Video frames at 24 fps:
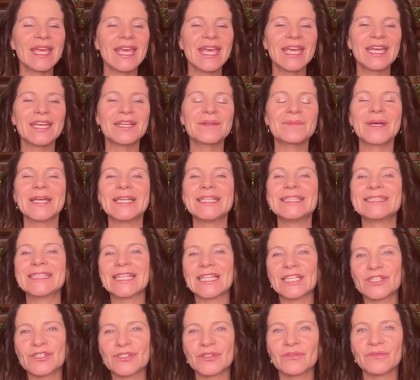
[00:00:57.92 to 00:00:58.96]
And my
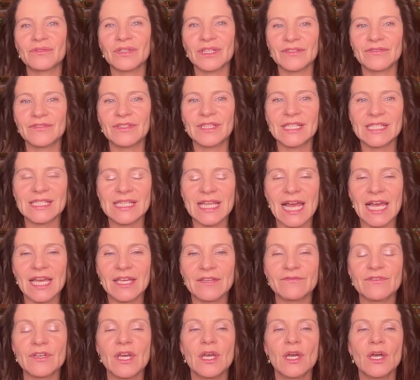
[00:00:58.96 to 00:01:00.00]
intention with this
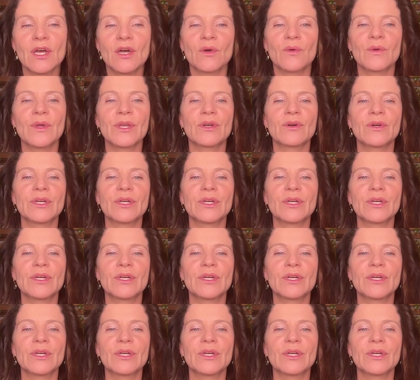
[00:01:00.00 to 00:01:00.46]
live, we're